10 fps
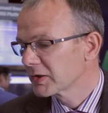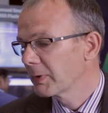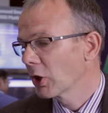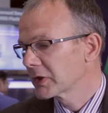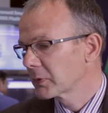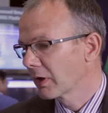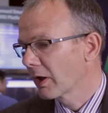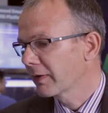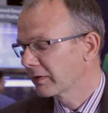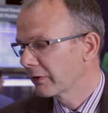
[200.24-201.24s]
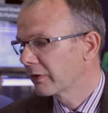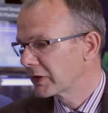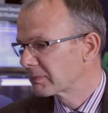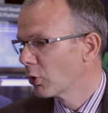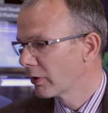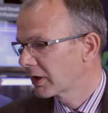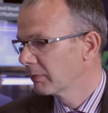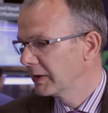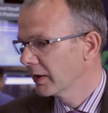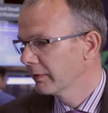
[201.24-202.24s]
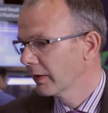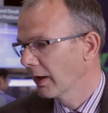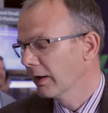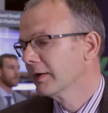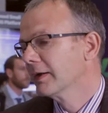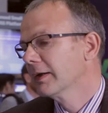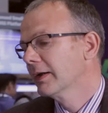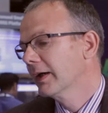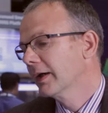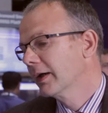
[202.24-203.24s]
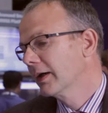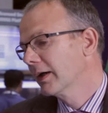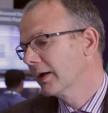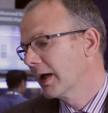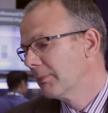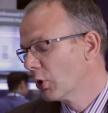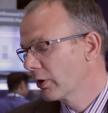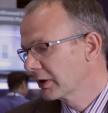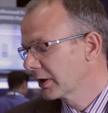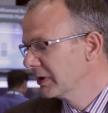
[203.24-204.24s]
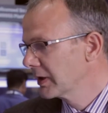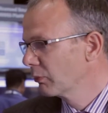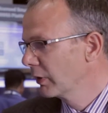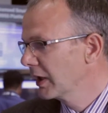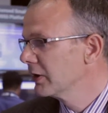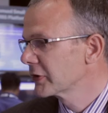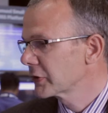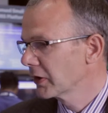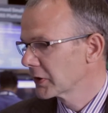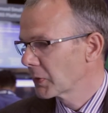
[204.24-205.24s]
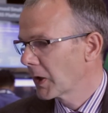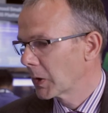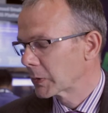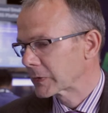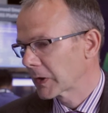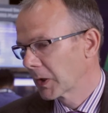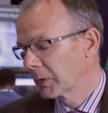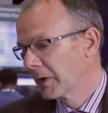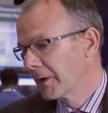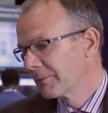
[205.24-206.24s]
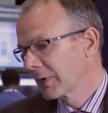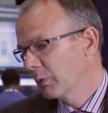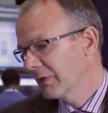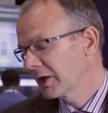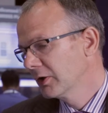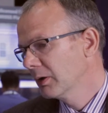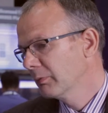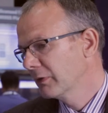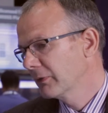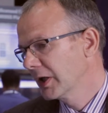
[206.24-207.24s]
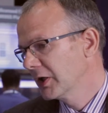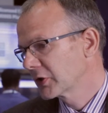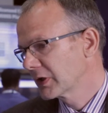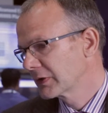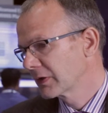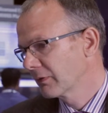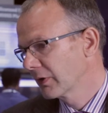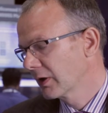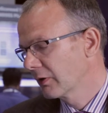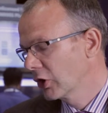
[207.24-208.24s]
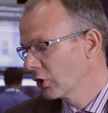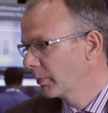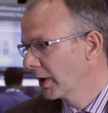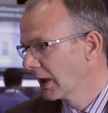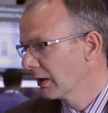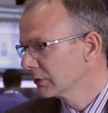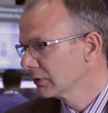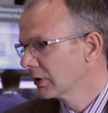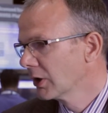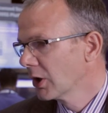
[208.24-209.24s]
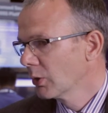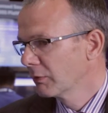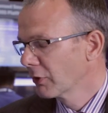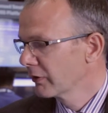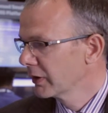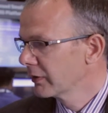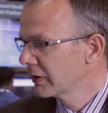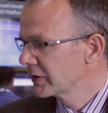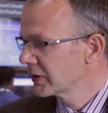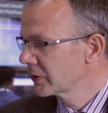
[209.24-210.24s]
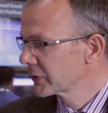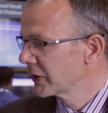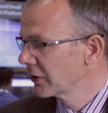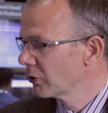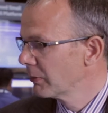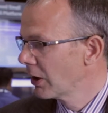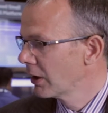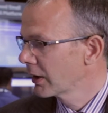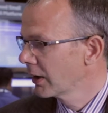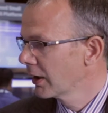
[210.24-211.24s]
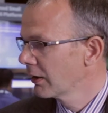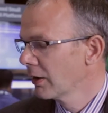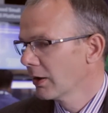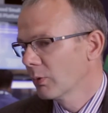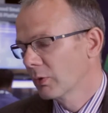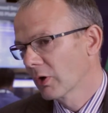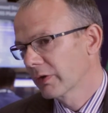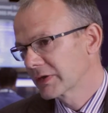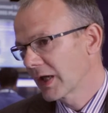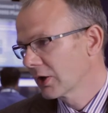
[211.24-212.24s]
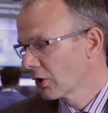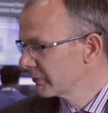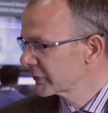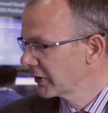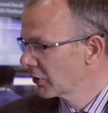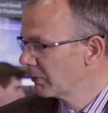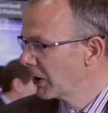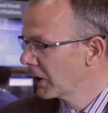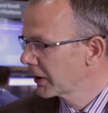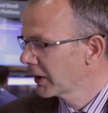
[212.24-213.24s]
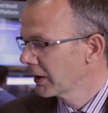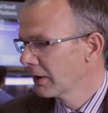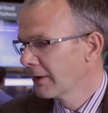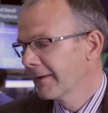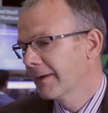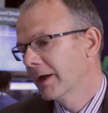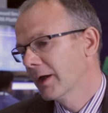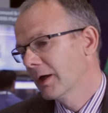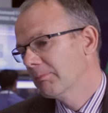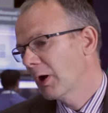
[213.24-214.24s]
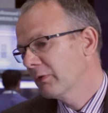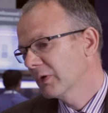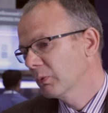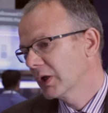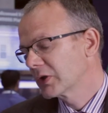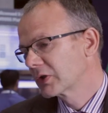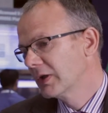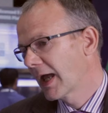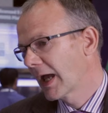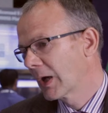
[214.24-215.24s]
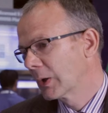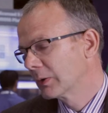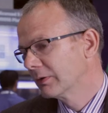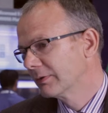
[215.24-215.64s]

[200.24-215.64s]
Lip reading: To be honest with you, I think there is more that can be done there, and more that can be done with the industry as well. So we've had a number of initiatives at the European level. We've got the digital single market, we've got the telecom single market, both of which now